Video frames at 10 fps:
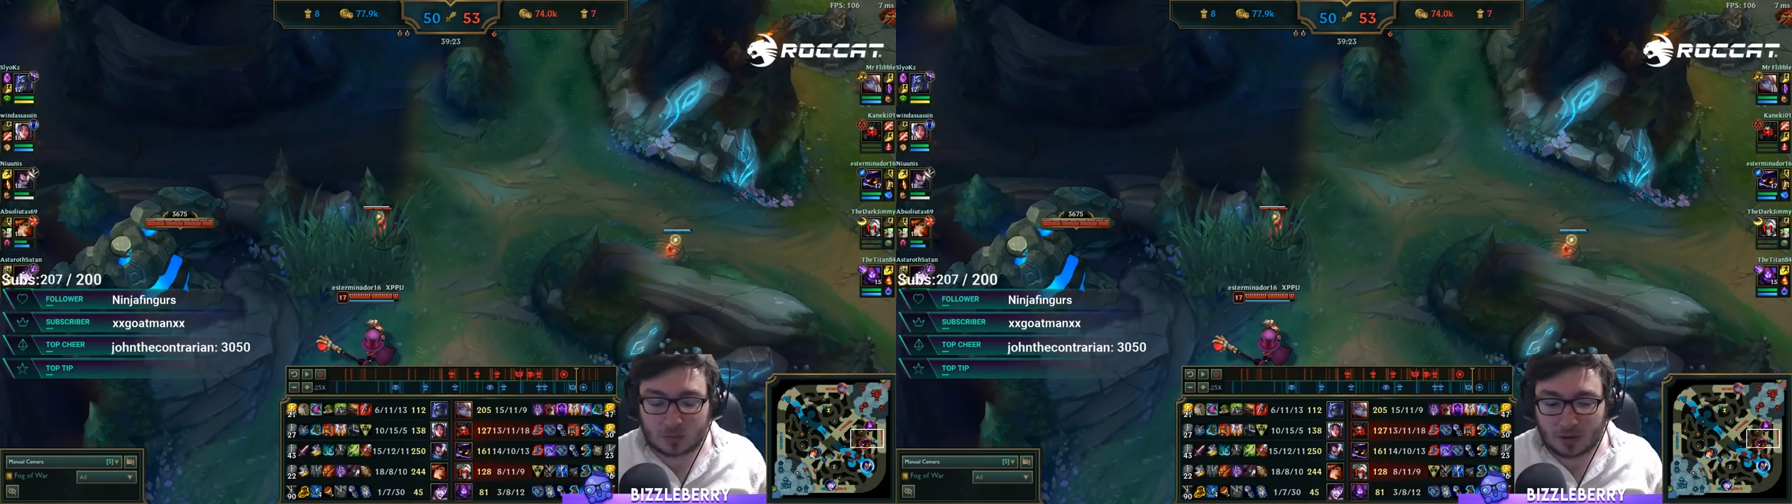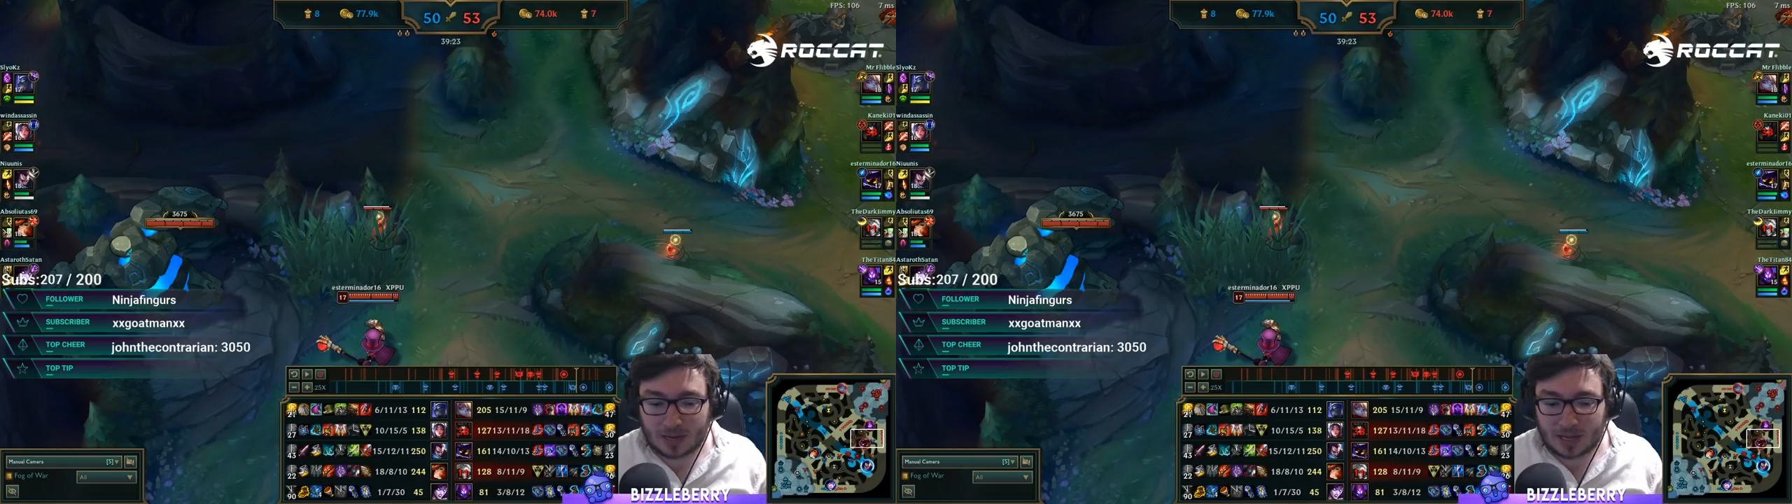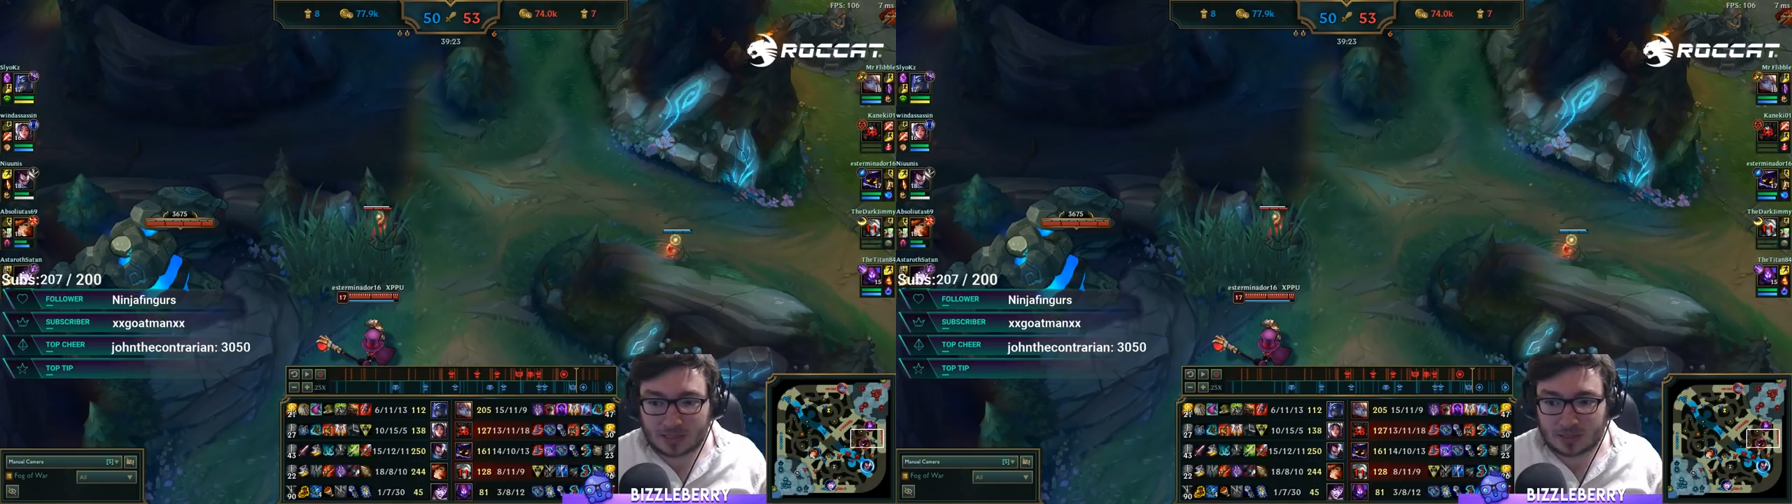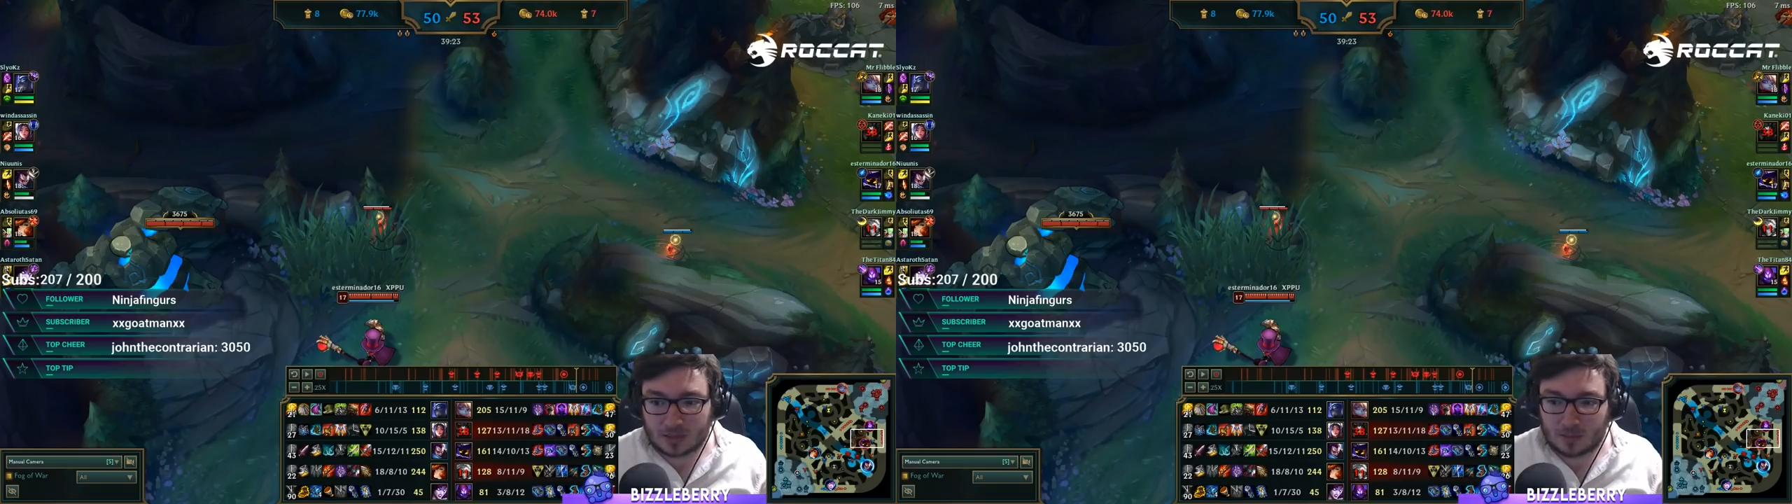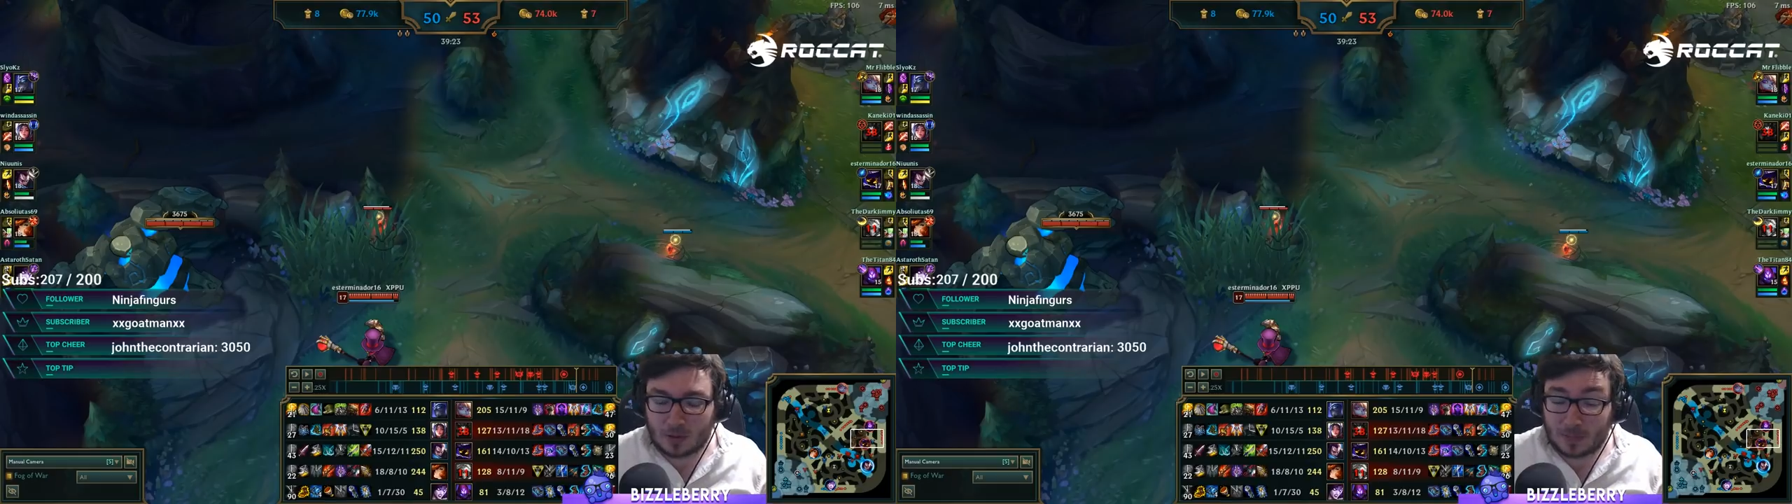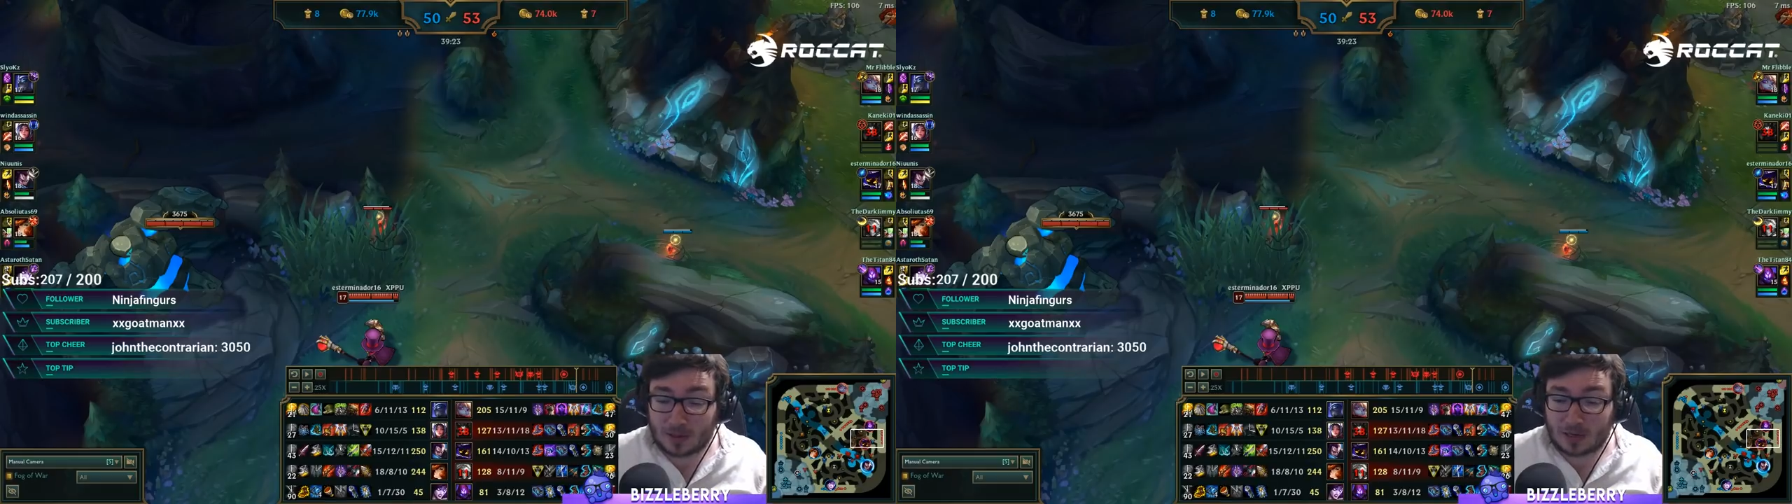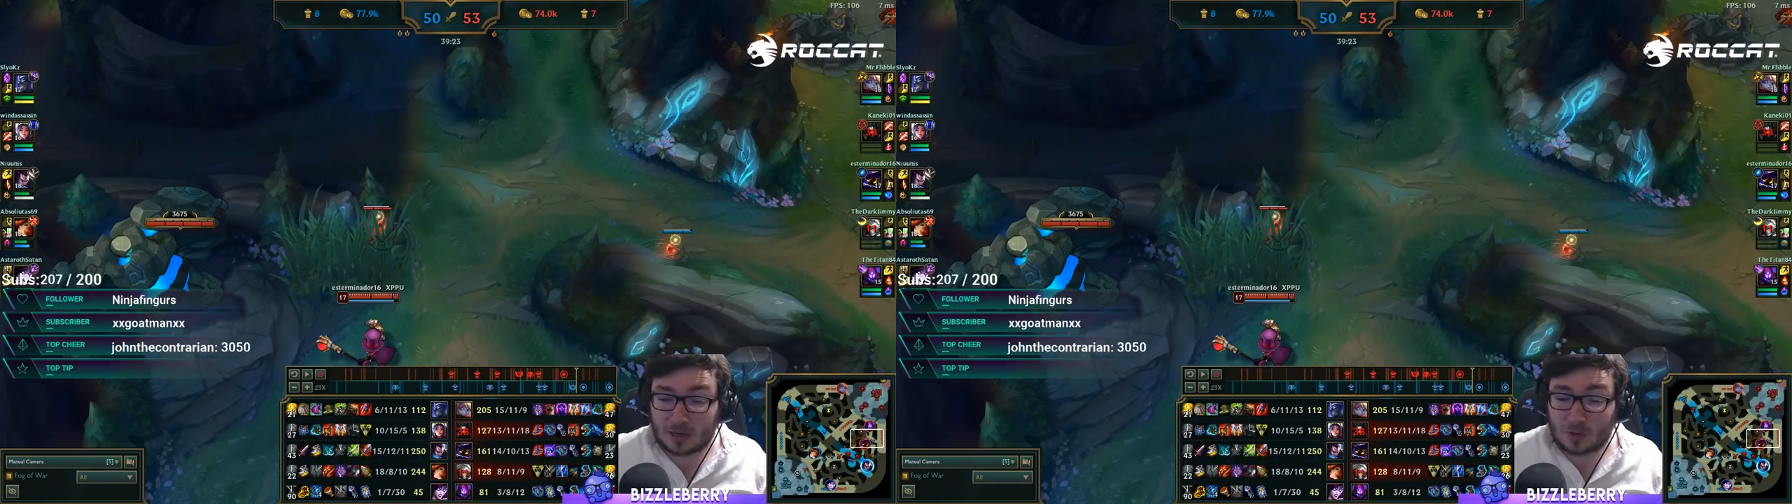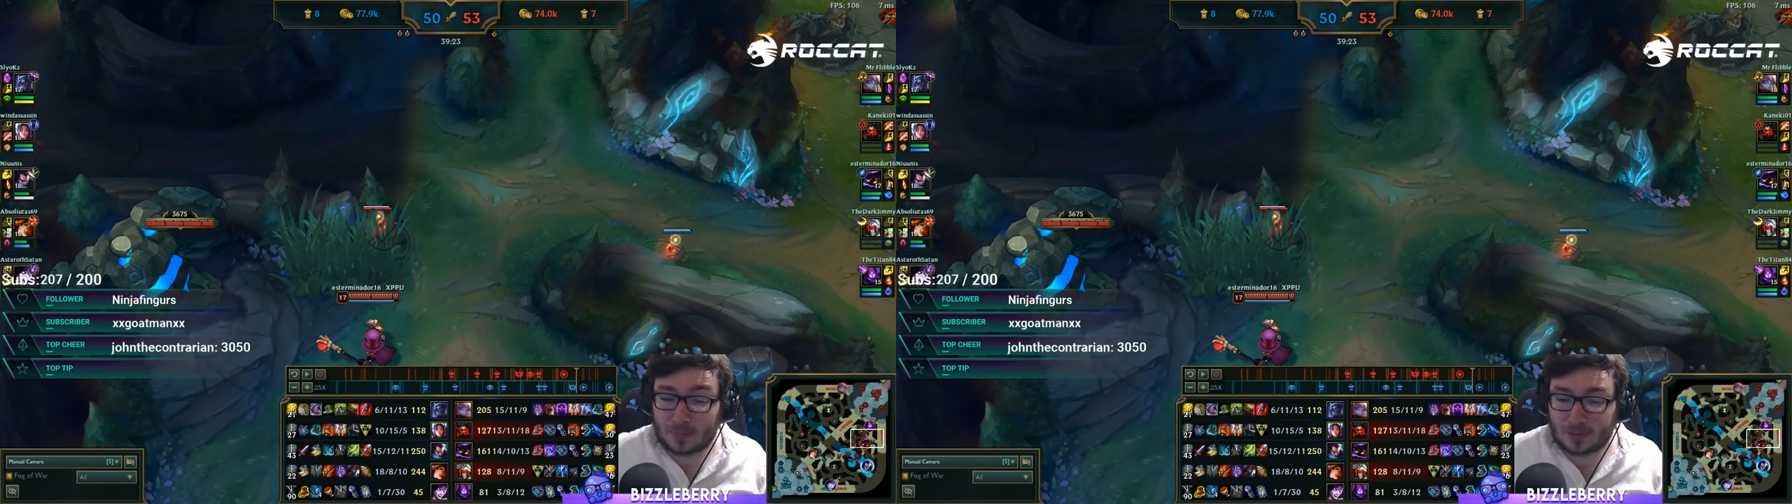Whereas, in my opinion,
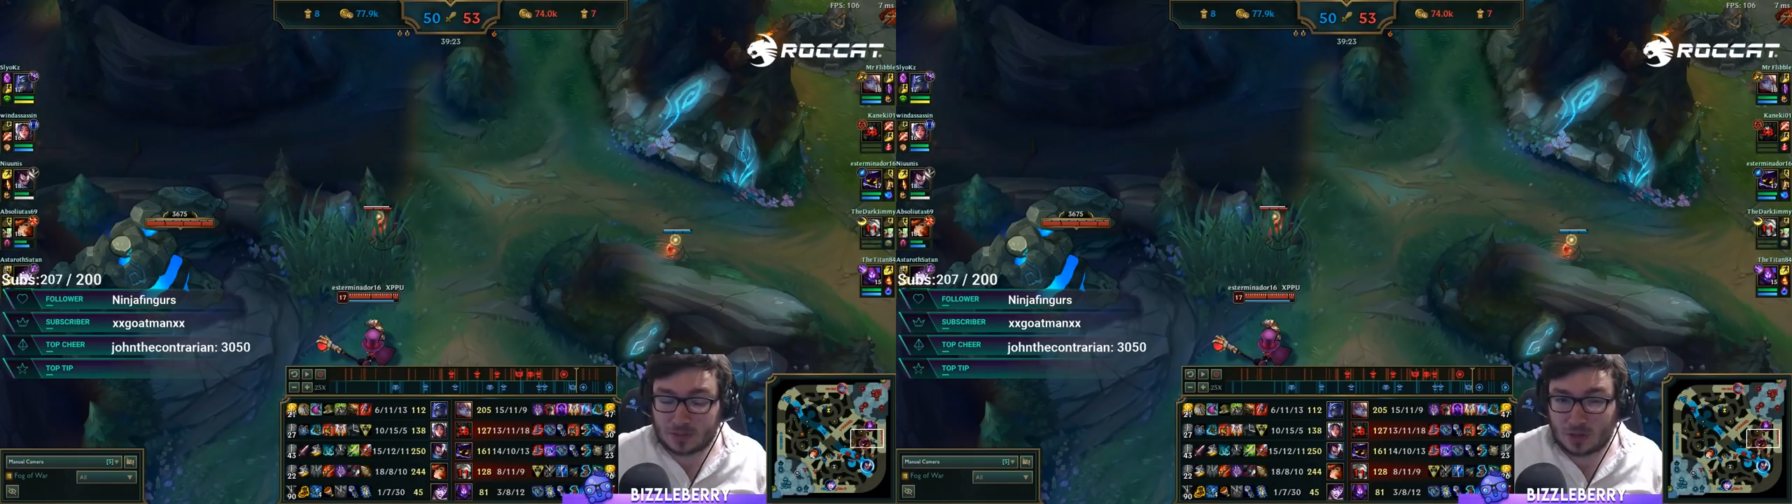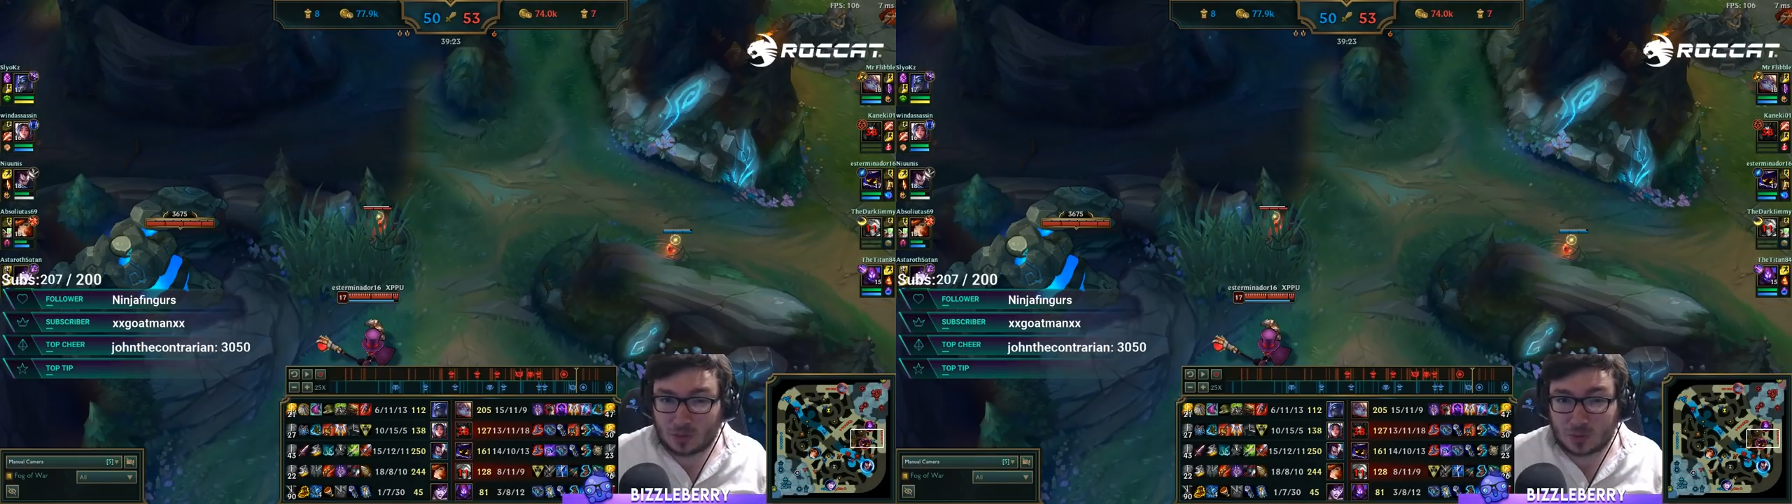if you're Malzahar,